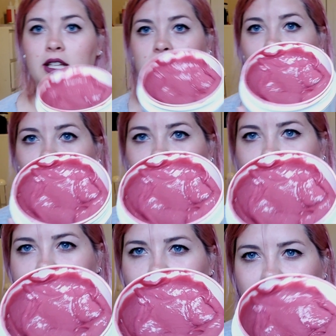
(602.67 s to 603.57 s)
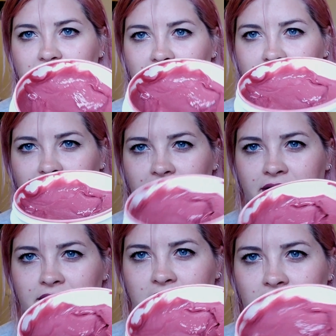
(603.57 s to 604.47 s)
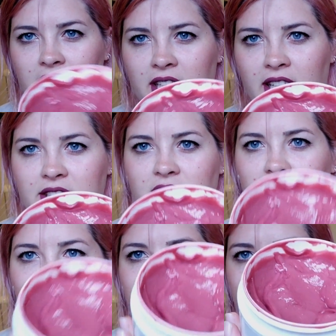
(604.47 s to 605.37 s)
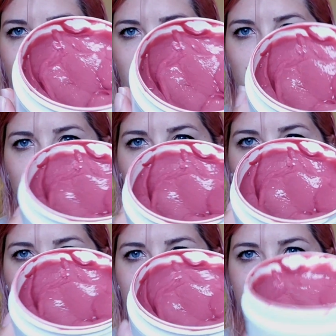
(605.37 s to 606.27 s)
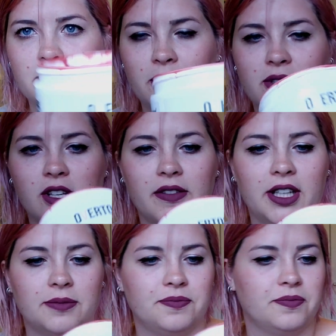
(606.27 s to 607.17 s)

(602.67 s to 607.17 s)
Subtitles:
So that's how much I have left. So I only used like 3 teaspoons of it.